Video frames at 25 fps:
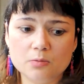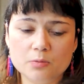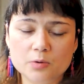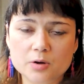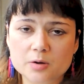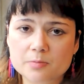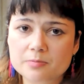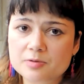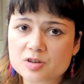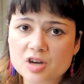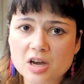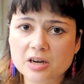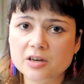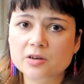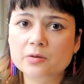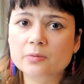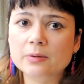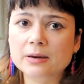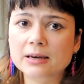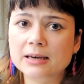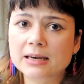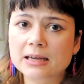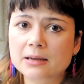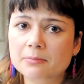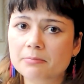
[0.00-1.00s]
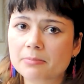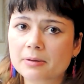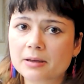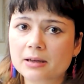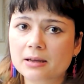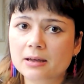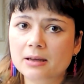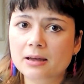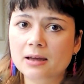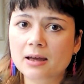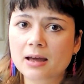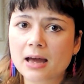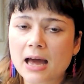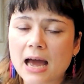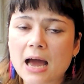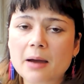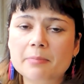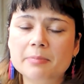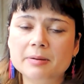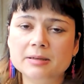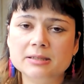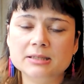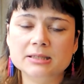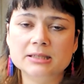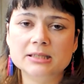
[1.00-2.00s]
would genuinely be
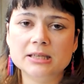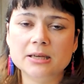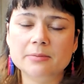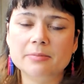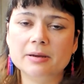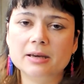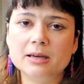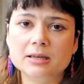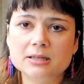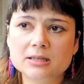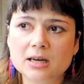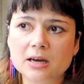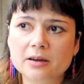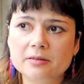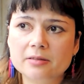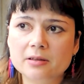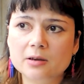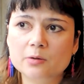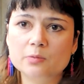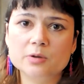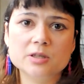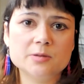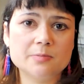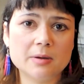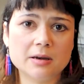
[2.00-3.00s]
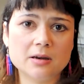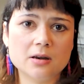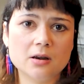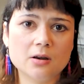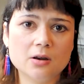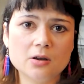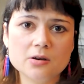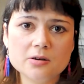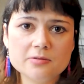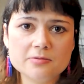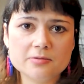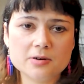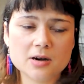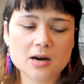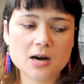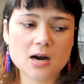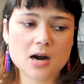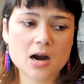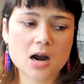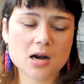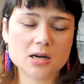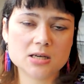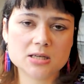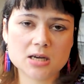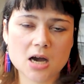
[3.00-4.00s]
happy to see, because I think we spend a lot of
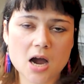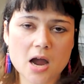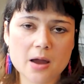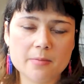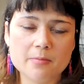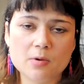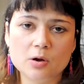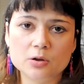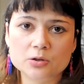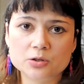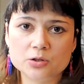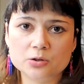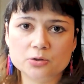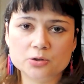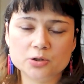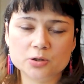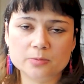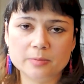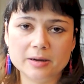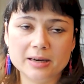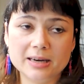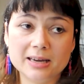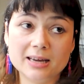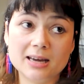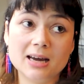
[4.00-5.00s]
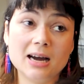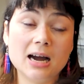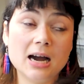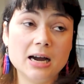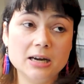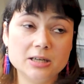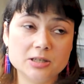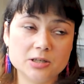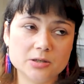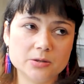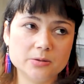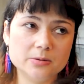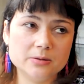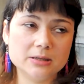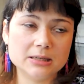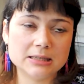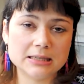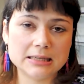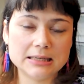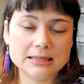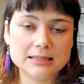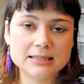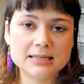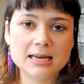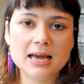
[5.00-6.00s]
our time on social media, I do
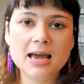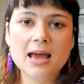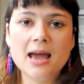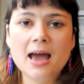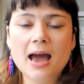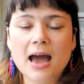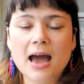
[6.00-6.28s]
at least,